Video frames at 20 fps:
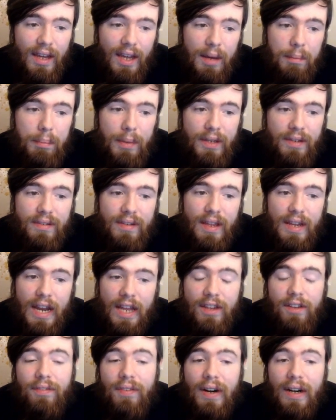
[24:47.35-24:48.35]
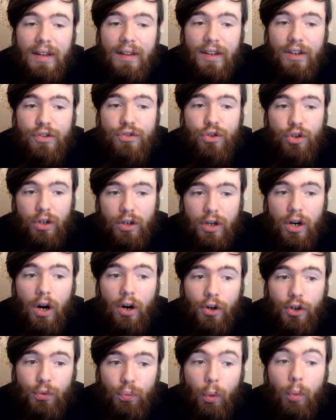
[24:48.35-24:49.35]
it means that at the very least your
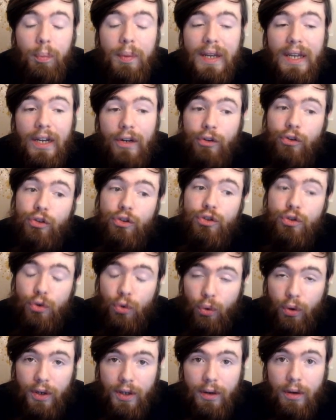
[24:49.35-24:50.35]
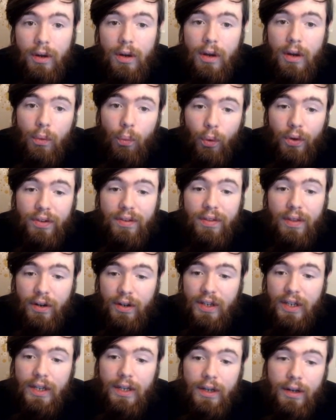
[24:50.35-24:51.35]
cards won't be getting destroyed. once they're
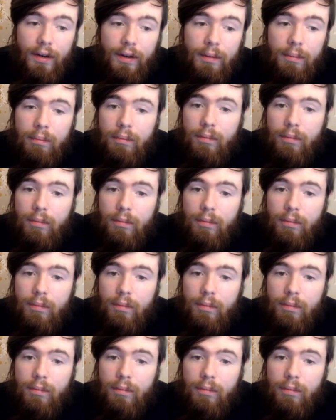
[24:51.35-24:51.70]
negated.